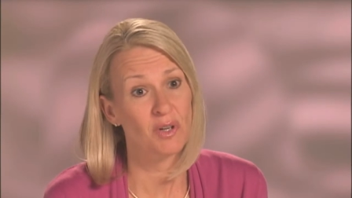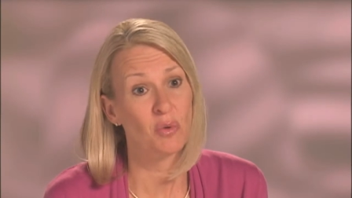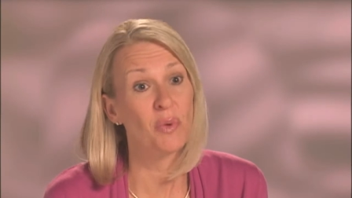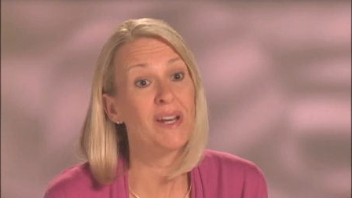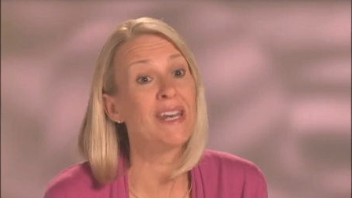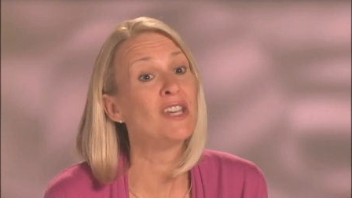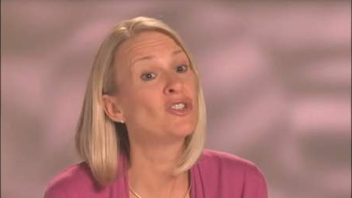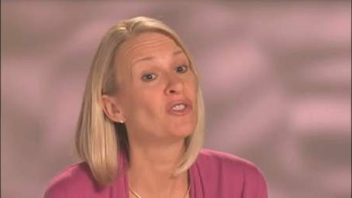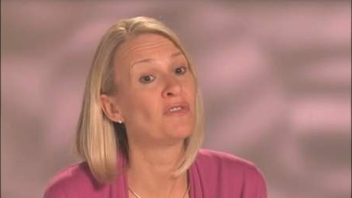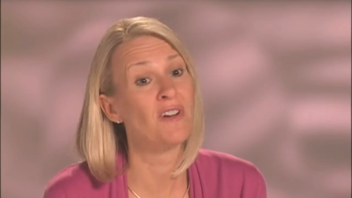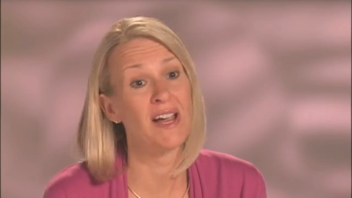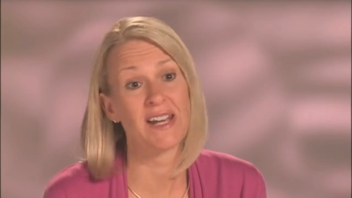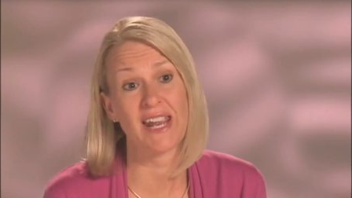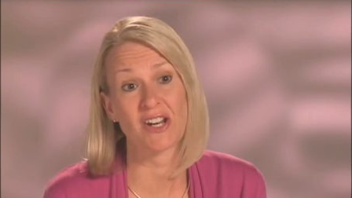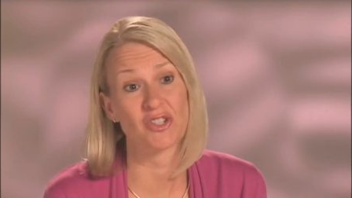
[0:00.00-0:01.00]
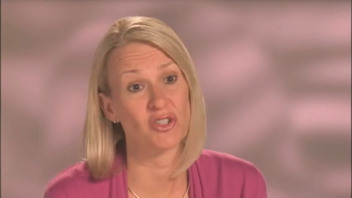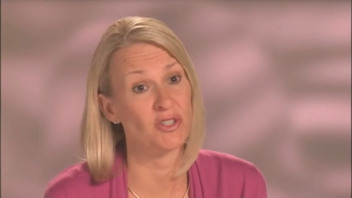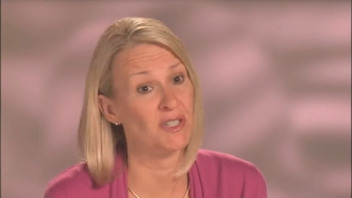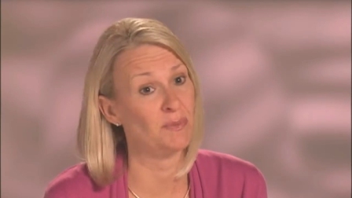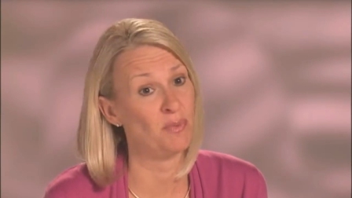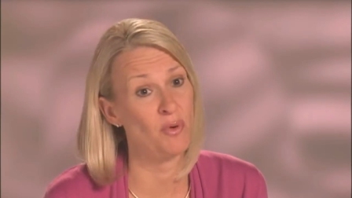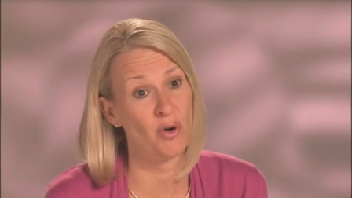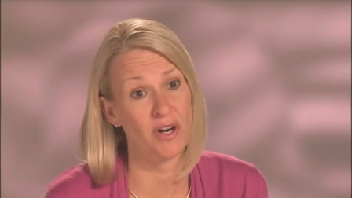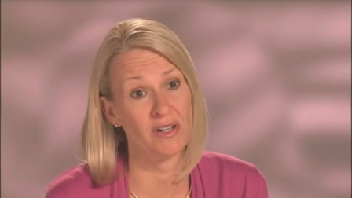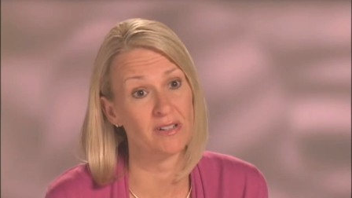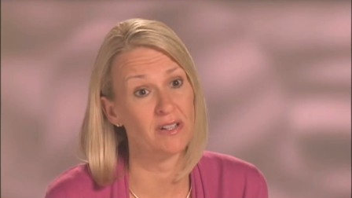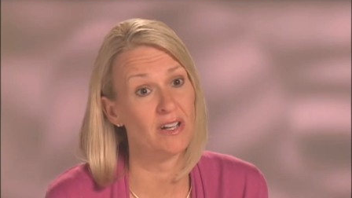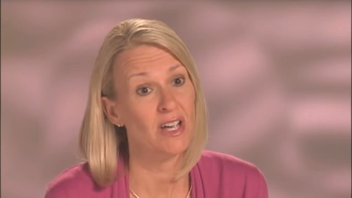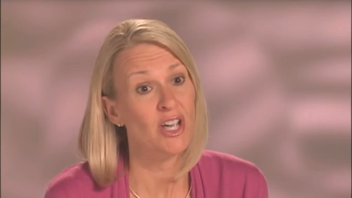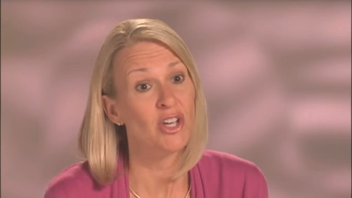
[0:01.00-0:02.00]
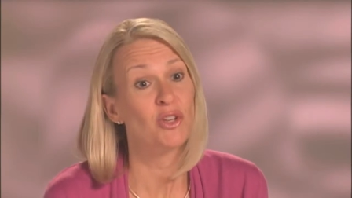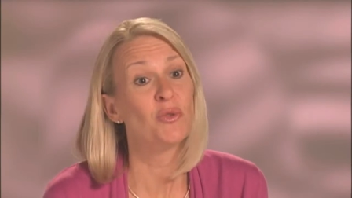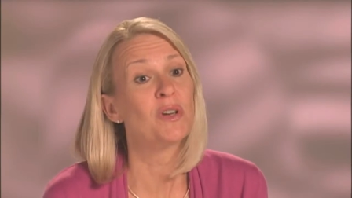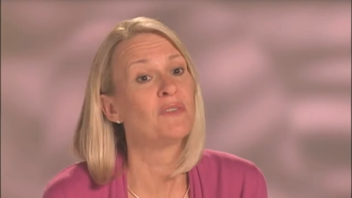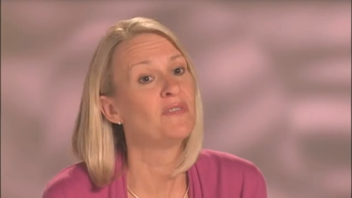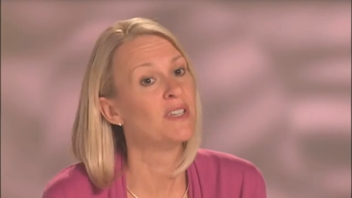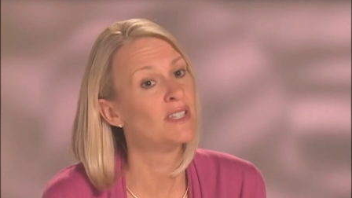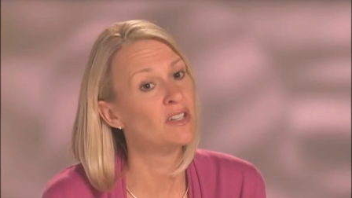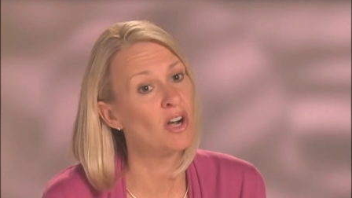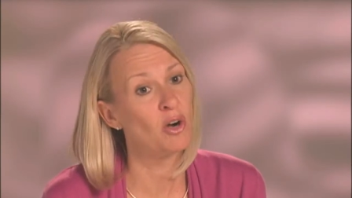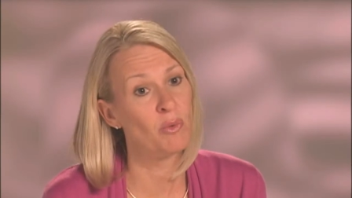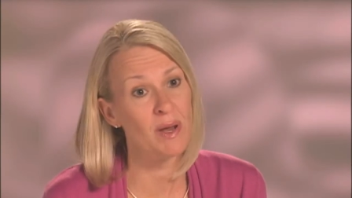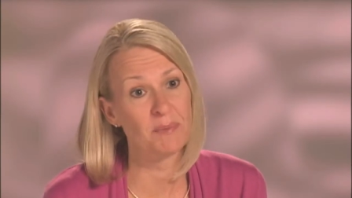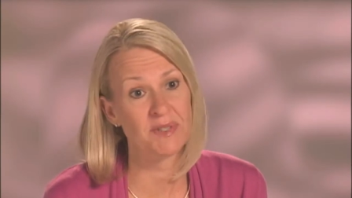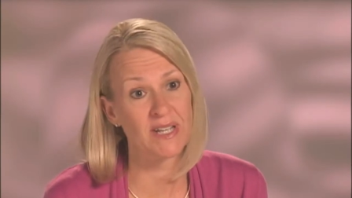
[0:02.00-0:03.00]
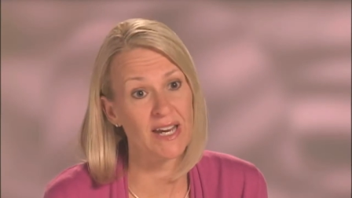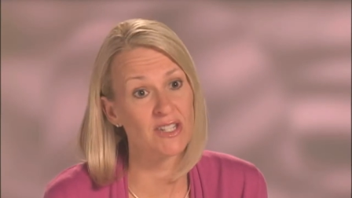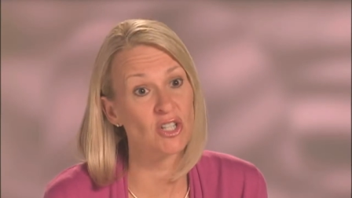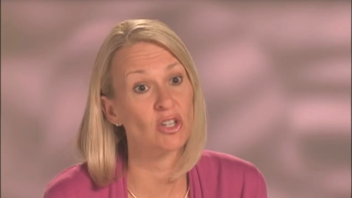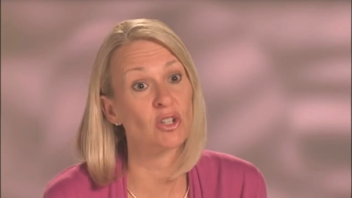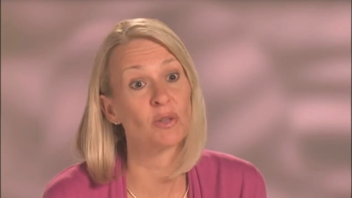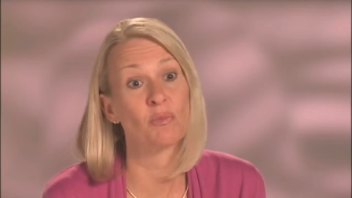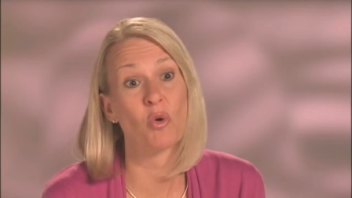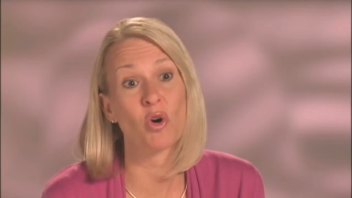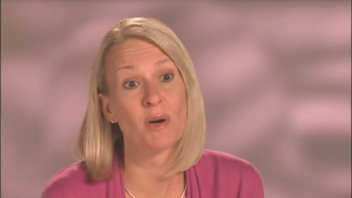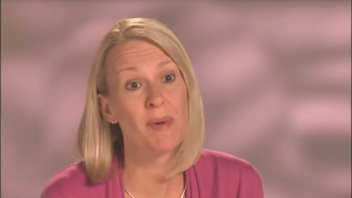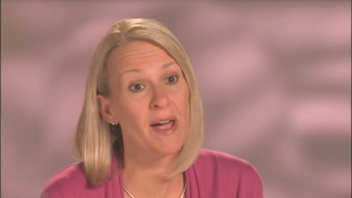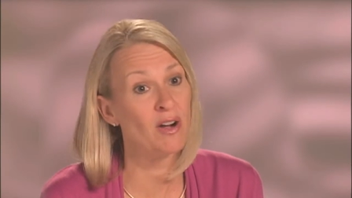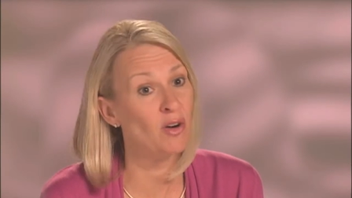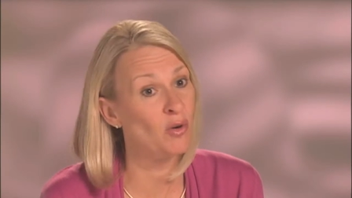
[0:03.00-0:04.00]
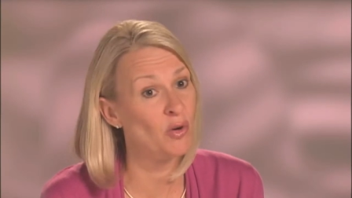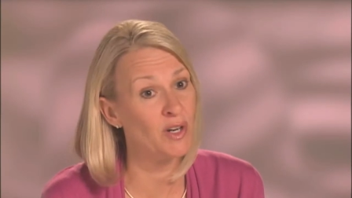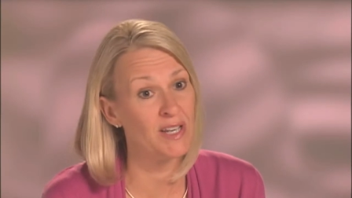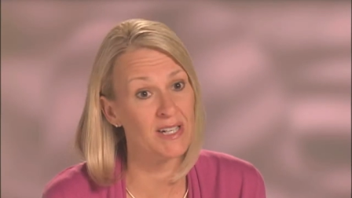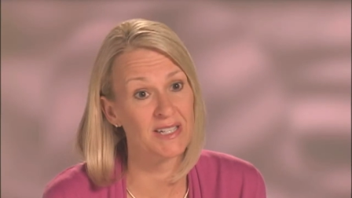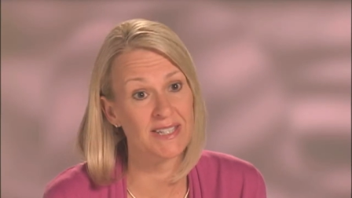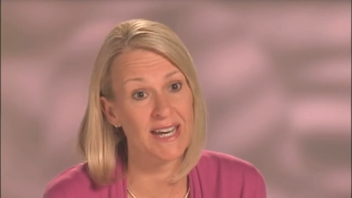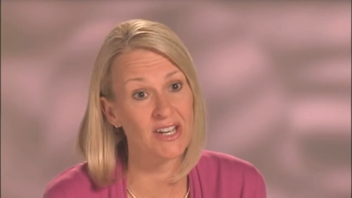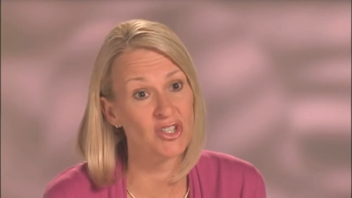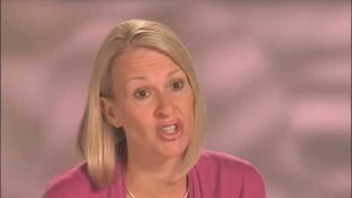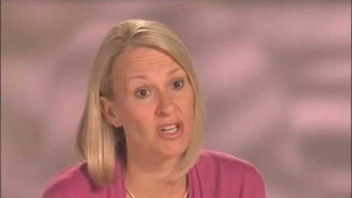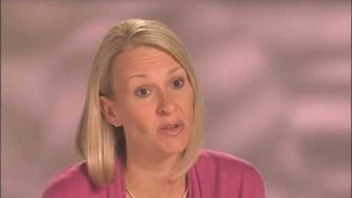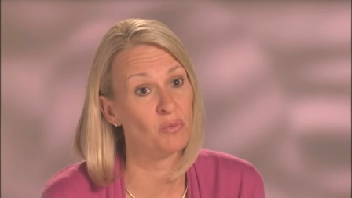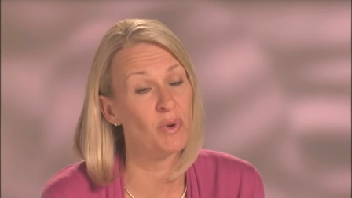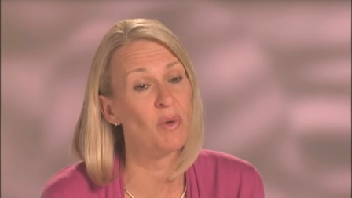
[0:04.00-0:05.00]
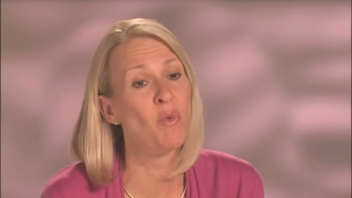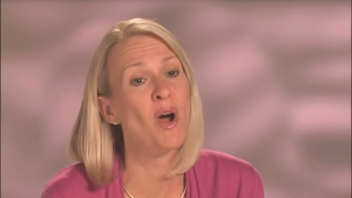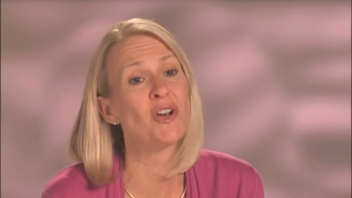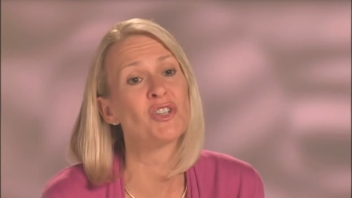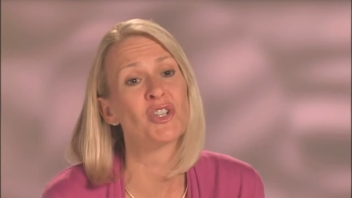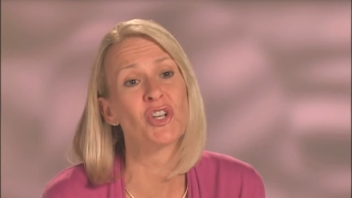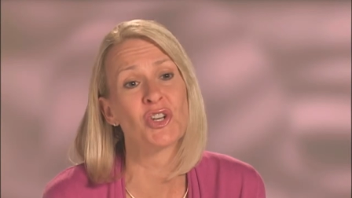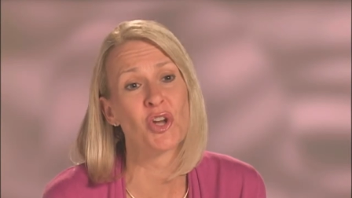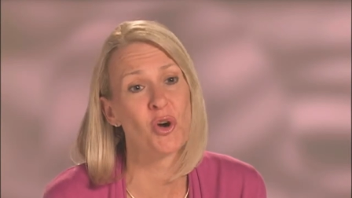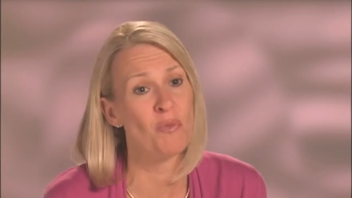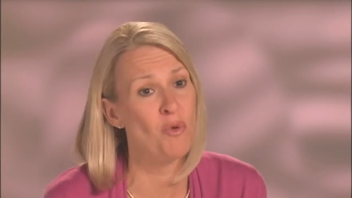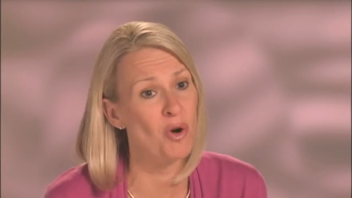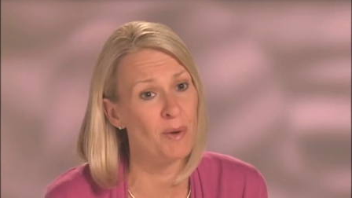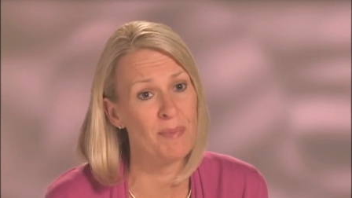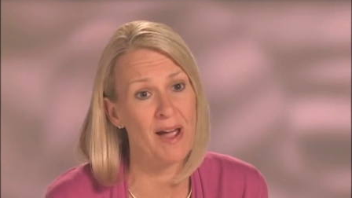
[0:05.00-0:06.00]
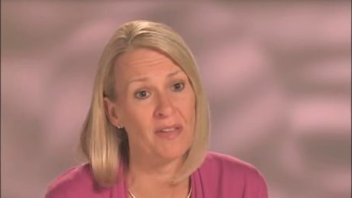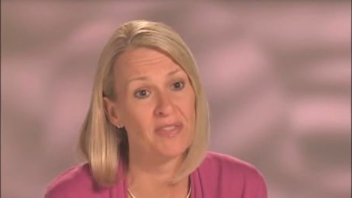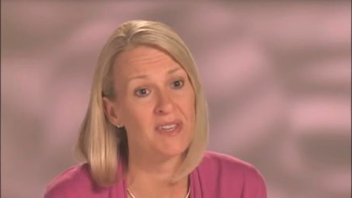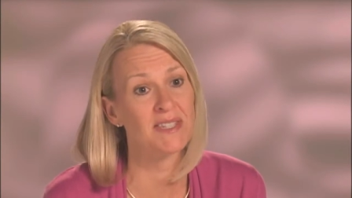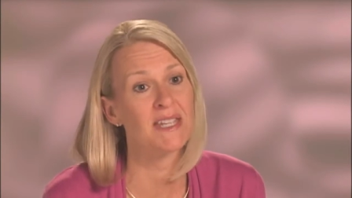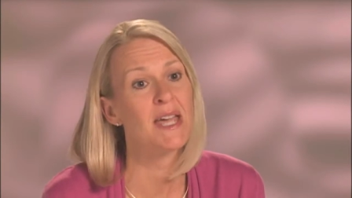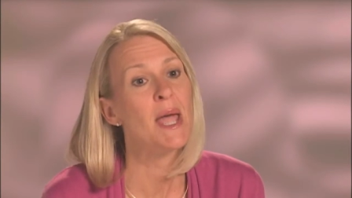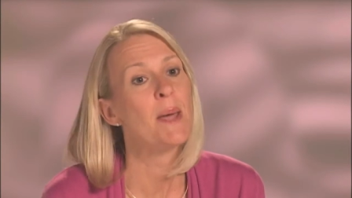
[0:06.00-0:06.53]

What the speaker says: We need your financial support. You can visit our website to learn more about our organization. We want you to know more about this.